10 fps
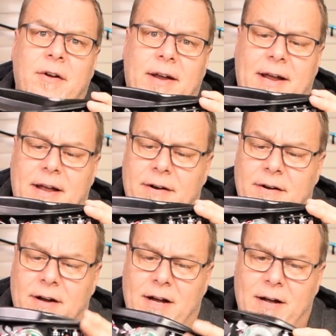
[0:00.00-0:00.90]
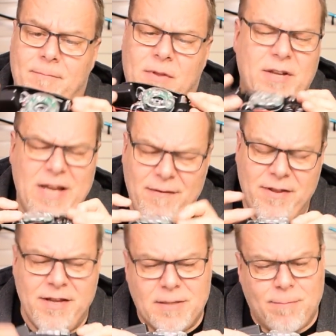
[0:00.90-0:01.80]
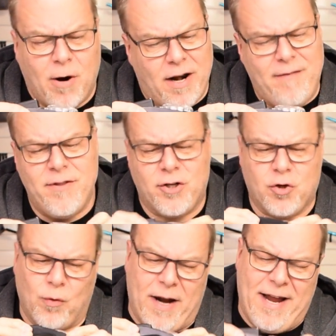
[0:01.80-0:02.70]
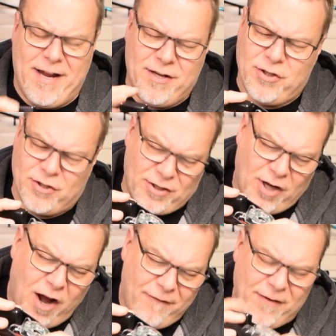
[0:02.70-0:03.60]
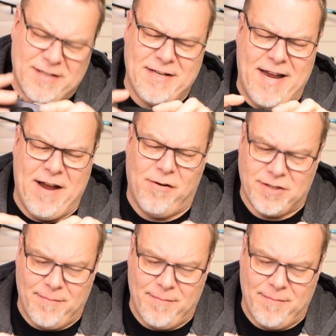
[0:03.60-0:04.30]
And even this part, even the tray is just tough as nails.